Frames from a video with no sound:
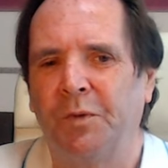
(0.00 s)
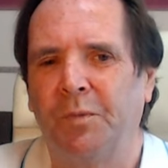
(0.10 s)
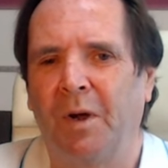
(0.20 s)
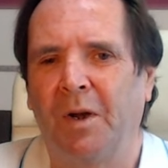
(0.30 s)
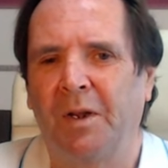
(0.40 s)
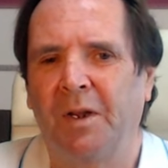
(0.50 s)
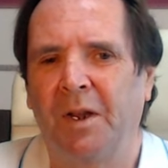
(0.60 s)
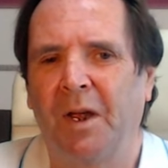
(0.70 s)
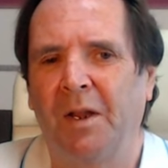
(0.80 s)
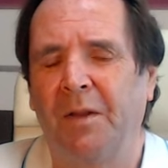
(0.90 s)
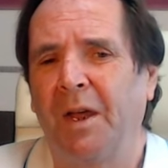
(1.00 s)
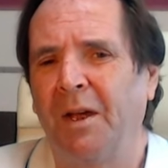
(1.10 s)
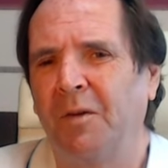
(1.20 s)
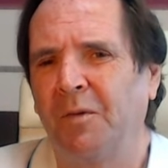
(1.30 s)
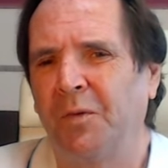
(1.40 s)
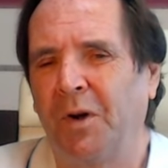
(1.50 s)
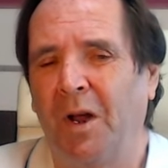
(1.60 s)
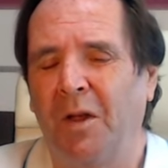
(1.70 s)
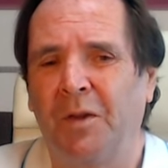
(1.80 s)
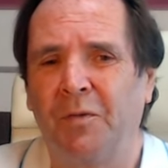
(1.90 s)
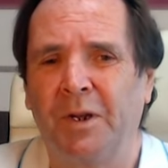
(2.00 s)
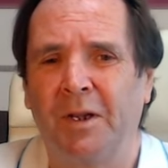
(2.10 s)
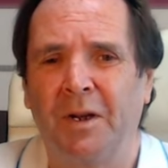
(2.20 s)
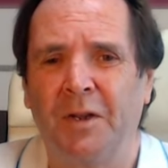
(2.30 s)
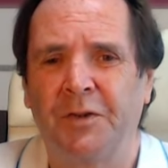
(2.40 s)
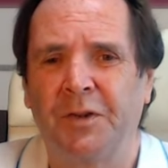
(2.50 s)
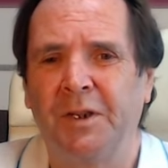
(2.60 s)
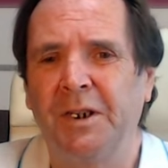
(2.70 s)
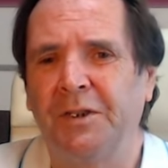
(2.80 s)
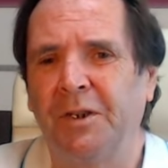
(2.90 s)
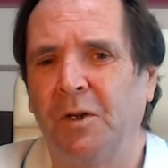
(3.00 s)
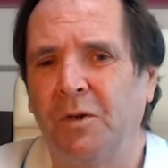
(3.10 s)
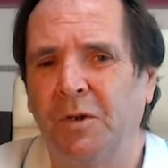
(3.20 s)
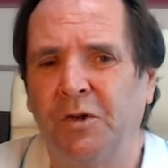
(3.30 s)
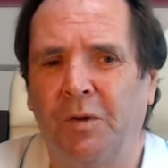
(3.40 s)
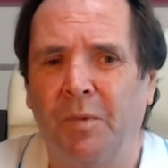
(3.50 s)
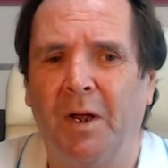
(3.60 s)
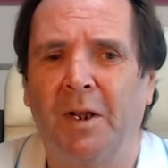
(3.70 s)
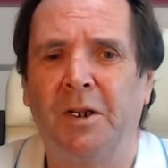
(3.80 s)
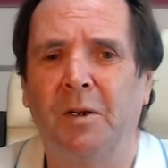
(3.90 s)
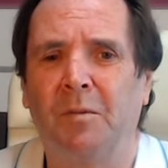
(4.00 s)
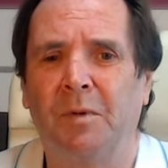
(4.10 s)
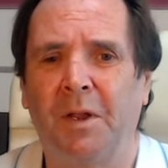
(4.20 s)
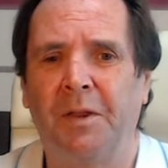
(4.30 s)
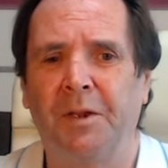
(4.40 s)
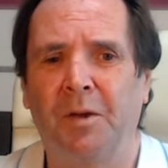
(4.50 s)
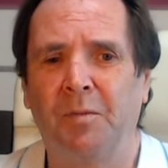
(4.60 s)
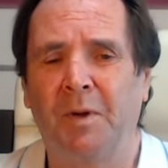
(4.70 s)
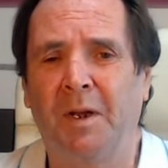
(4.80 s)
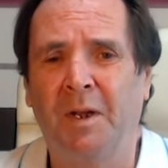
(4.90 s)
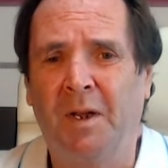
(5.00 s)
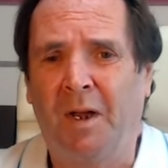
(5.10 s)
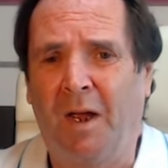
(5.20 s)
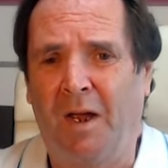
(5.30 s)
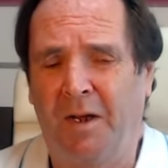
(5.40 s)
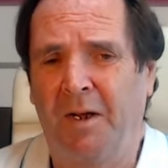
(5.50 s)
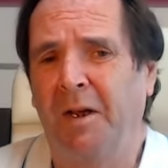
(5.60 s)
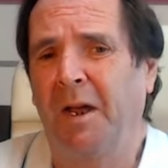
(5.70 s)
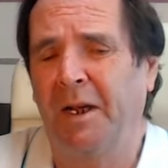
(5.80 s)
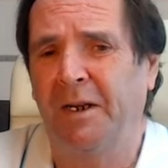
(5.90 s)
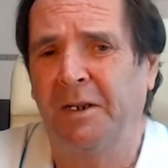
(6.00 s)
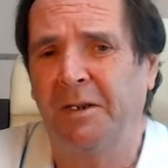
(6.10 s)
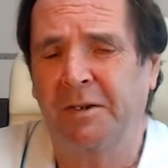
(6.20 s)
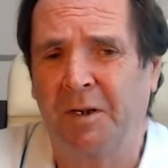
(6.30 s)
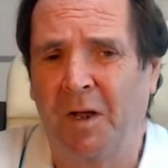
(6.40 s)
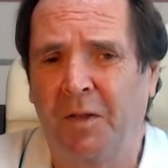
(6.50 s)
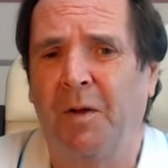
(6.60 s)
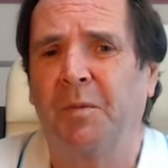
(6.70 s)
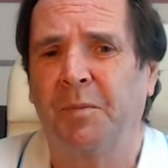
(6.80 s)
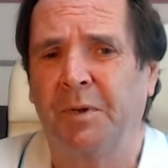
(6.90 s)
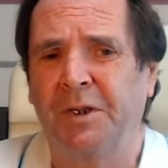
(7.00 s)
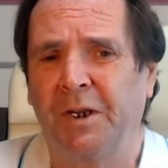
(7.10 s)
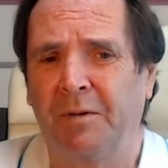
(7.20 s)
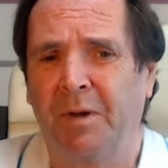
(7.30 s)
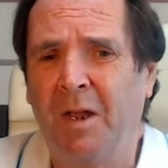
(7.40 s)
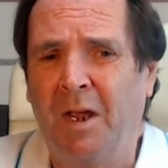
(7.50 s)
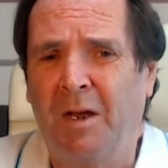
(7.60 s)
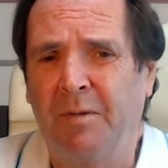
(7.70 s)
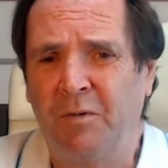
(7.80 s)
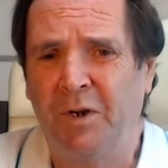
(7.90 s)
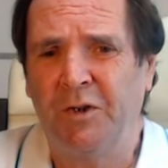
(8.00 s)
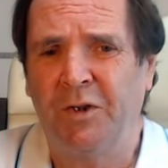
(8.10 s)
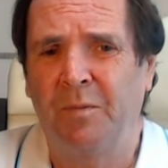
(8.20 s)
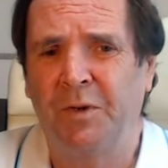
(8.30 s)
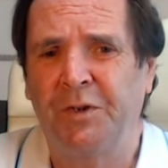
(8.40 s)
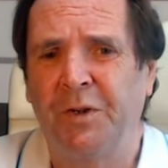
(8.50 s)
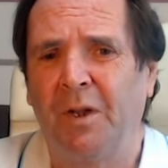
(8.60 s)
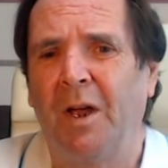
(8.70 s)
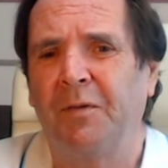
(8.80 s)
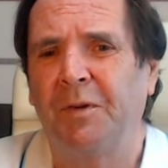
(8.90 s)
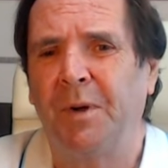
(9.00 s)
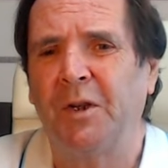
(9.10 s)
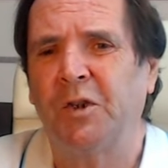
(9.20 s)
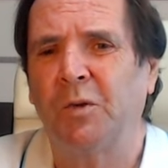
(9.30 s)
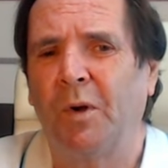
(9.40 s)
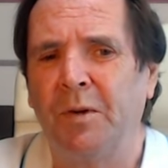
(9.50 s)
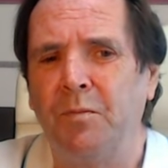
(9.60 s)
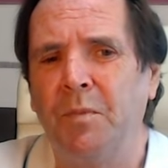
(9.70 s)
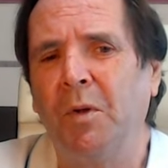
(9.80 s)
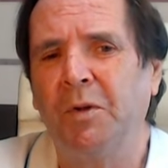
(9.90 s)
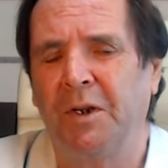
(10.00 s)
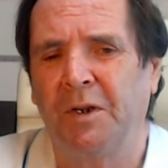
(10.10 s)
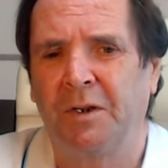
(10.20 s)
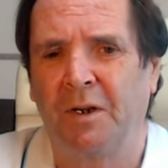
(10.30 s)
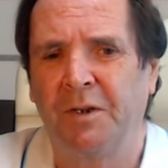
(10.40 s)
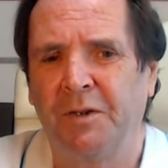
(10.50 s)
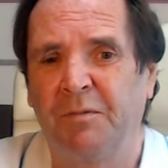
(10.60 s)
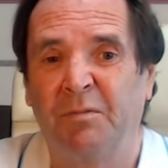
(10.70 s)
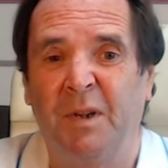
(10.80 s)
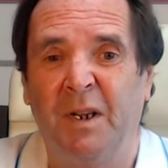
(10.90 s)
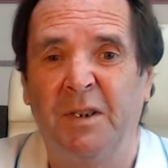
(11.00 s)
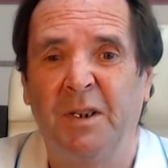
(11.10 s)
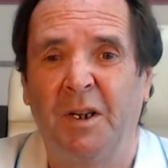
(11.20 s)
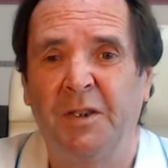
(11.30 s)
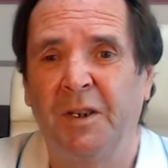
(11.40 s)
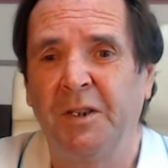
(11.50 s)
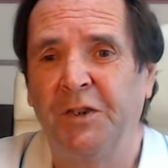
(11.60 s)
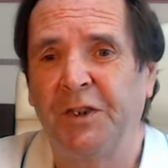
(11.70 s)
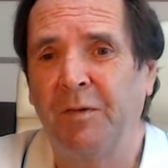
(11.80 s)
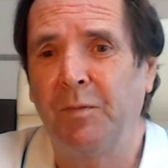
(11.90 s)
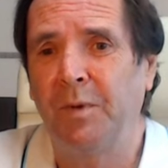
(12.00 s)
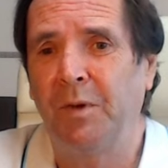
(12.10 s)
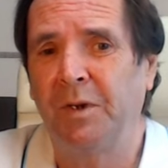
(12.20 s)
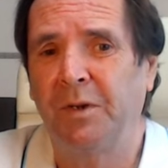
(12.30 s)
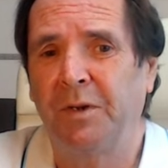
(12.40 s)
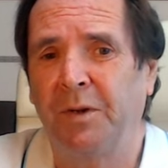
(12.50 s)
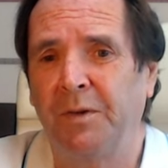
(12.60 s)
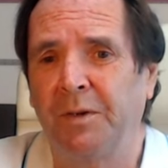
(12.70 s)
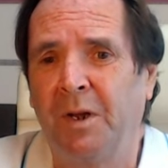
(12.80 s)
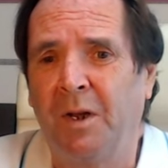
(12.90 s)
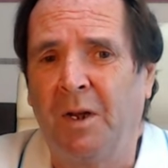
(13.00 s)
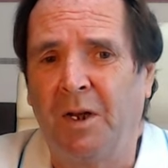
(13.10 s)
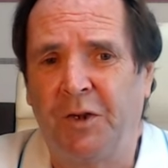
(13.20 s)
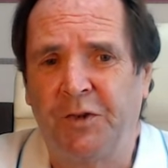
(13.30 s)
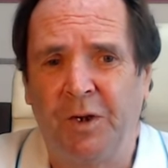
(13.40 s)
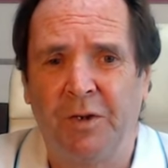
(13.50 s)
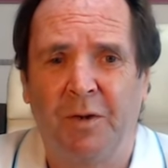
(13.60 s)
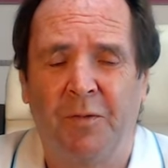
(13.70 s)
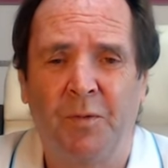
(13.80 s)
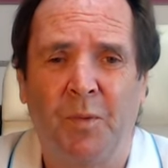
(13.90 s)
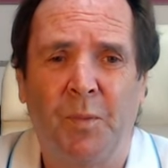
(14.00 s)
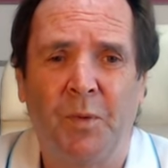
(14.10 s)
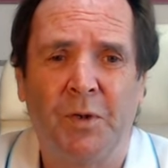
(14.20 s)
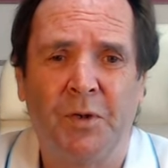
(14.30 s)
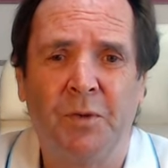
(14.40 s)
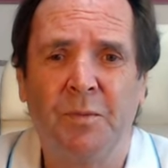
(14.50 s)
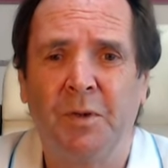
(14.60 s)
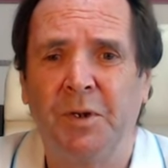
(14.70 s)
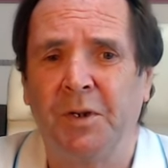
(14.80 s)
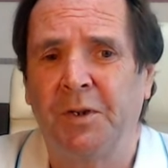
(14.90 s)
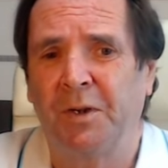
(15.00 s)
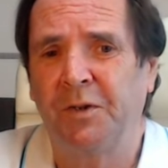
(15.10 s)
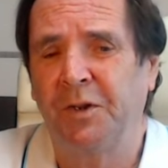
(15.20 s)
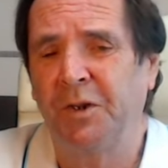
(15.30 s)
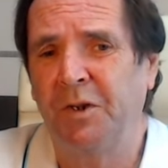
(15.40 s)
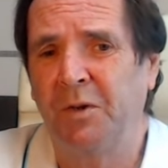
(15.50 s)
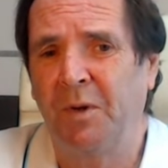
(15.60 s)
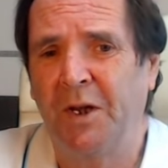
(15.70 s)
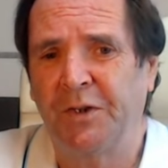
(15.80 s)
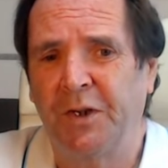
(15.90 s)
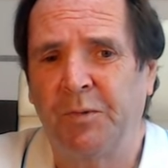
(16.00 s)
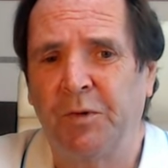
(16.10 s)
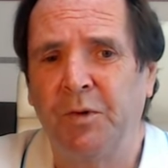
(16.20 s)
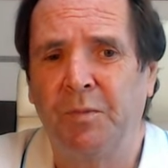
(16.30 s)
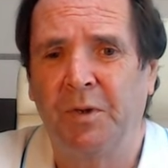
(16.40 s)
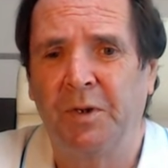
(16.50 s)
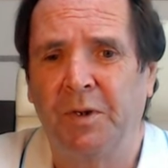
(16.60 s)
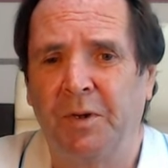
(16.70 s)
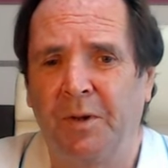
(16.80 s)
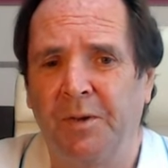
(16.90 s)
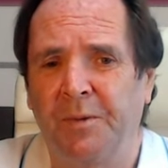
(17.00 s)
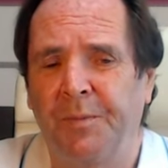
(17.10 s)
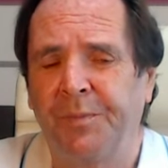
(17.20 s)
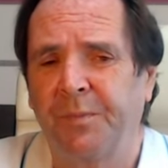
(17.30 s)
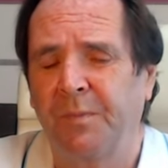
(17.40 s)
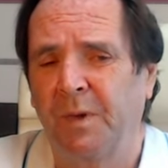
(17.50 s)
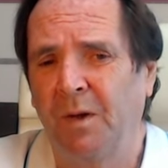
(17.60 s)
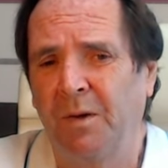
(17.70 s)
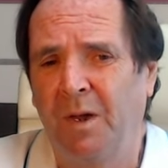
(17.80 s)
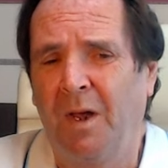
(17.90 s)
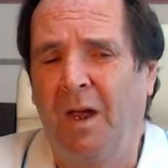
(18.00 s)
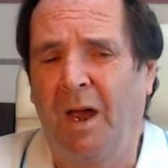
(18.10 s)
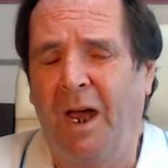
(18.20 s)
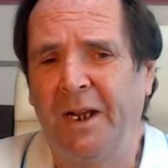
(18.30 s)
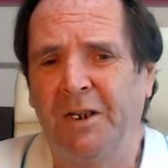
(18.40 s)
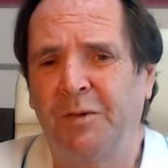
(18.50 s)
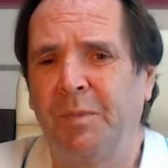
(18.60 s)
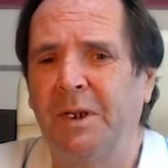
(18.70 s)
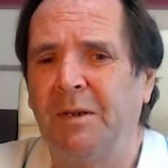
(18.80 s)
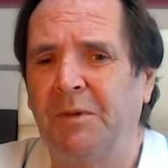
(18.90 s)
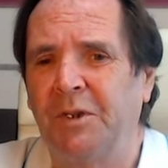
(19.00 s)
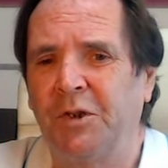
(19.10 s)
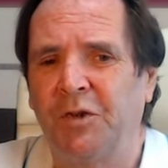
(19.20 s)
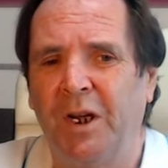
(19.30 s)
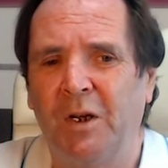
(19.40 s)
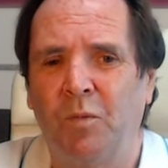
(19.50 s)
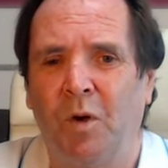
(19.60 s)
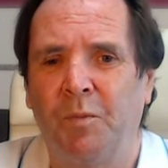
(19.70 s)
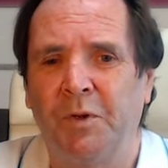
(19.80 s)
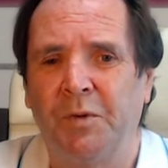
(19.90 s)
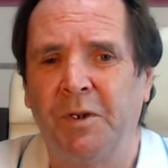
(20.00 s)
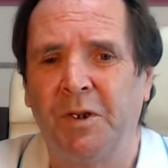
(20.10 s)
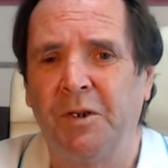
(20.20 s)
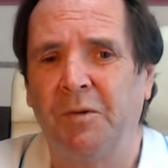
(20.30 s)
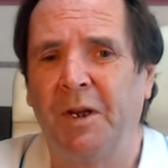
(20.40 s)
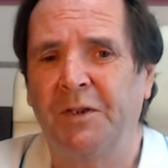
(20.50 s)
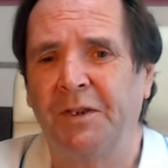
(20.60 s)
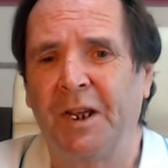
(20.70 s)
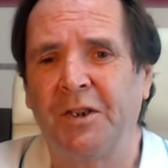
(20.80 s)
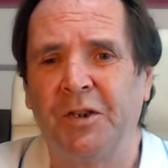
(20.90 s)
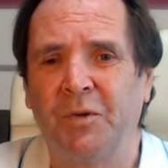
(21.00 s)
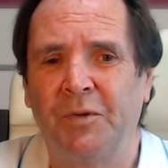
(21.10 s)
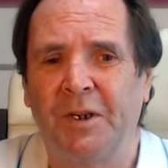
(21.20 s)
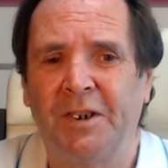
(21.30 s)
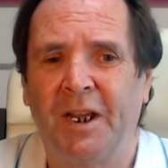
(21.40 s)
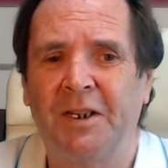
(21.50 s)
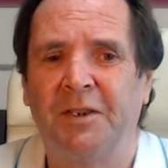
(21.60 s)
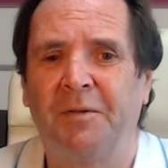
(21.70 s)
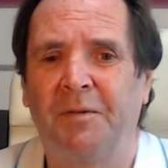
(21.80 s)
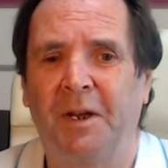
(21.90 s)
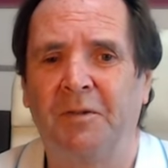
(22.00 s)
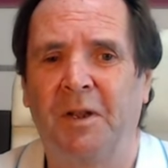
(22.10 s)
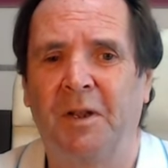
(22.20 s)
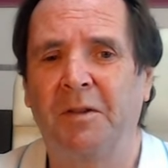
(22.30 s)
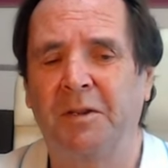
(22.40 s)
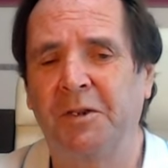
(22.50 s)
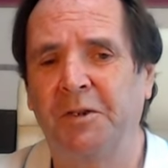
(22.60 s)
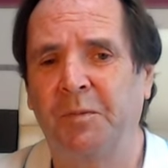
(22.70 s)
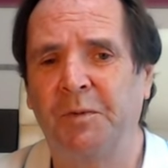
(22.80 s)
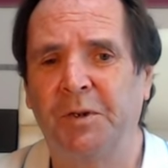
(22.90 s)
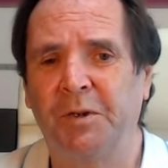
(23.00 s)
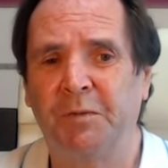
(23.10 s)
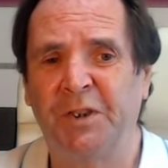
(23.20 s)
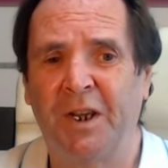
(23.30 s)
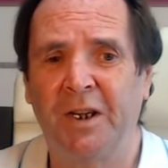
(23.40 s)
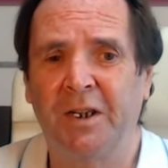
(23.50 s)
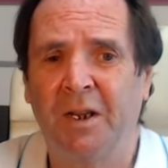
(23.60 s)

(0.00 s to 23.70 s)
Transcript: market, and that for other rare earths, and these include germanium, lithium, and other particular. I mean, Russia and Brazil have about 20 million tons, India has nearly 7 million tons, Australia 4.2 million tons, and the US has 2 million tons. Now, analysts believe that the trade war between the US is actually going to intensify rather than subside.